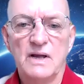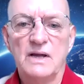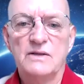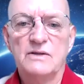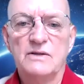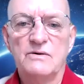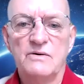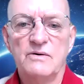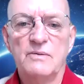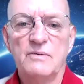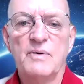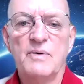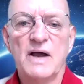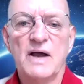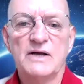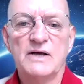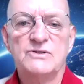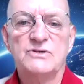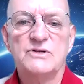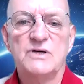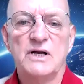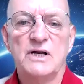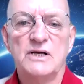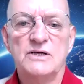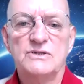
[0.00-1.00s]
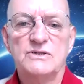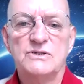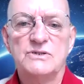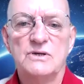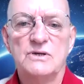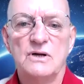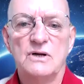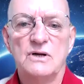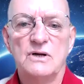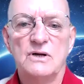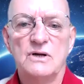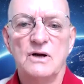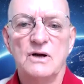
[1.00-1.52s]
the repatriation
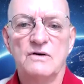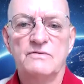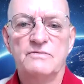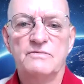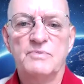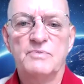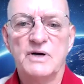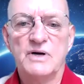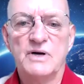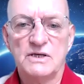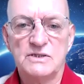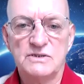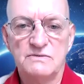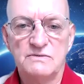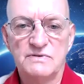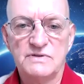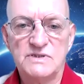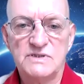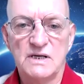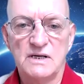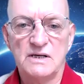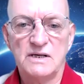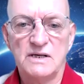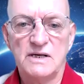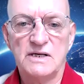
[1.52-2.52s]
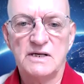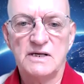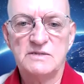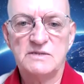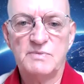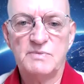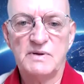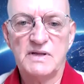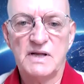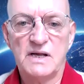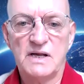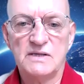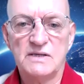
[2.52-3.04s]
of production facilities,
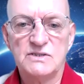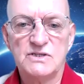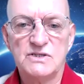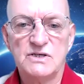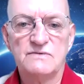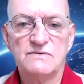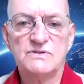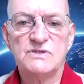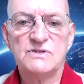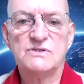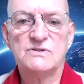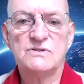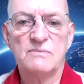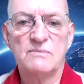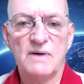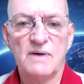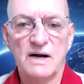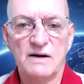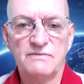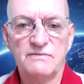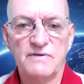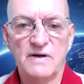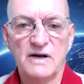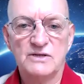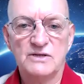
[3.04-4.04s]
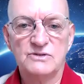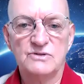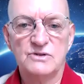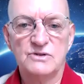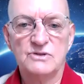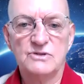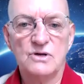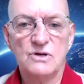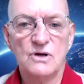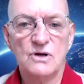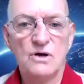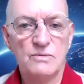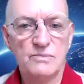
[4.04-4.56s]
be they in services or manufacturing,
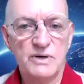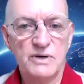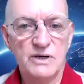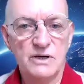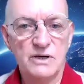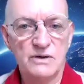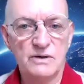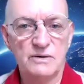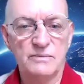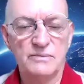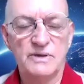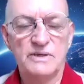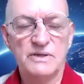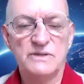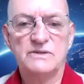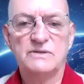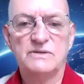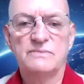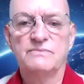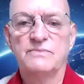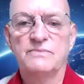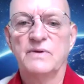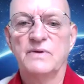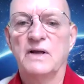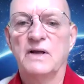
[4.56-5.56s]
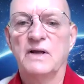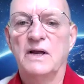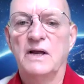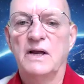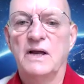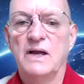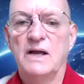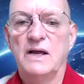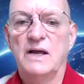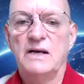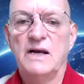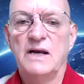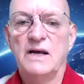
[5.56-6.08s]
to home economies.
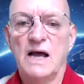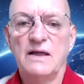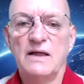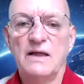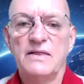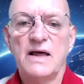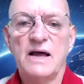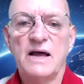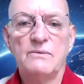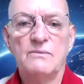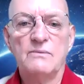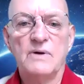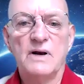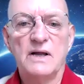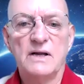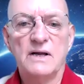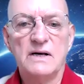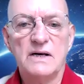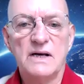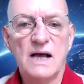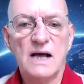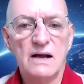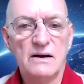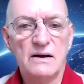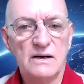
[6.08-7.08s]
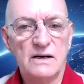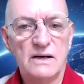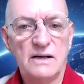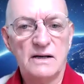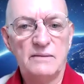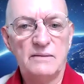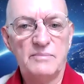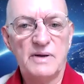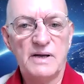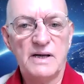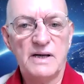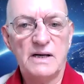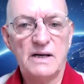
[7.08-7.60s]
Now, that will
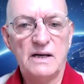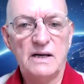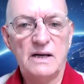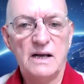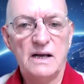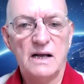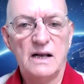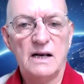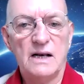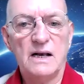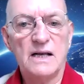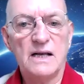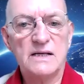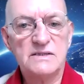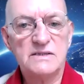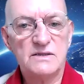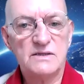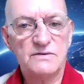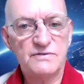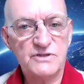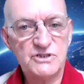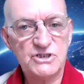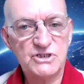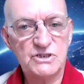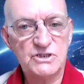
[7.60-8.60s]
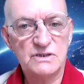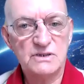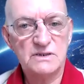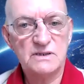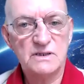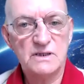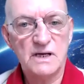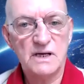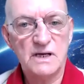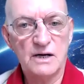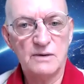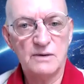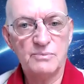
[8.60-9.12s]
undoubtedly be less efficient
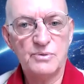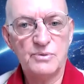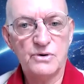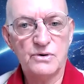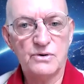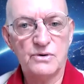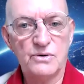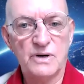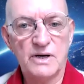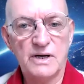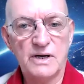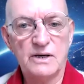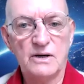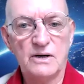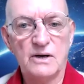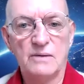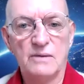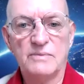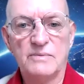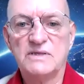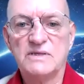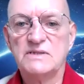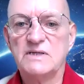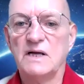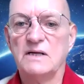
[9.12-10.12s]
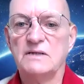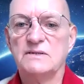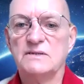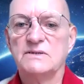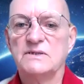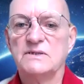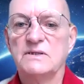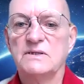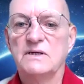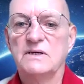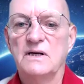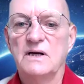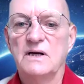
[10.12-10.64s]
in a pure economic sense.